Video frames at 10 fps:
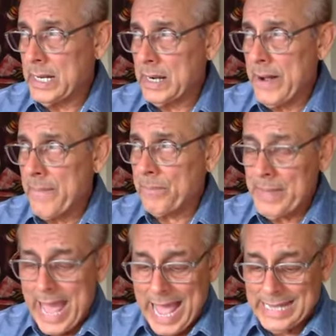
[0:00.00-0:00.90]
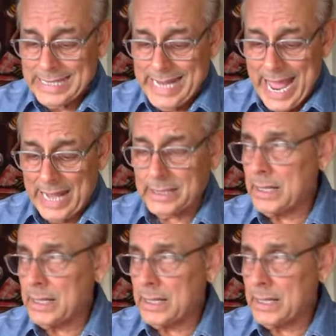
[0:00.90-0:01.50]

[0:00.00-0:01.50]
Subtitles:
NASDAQ,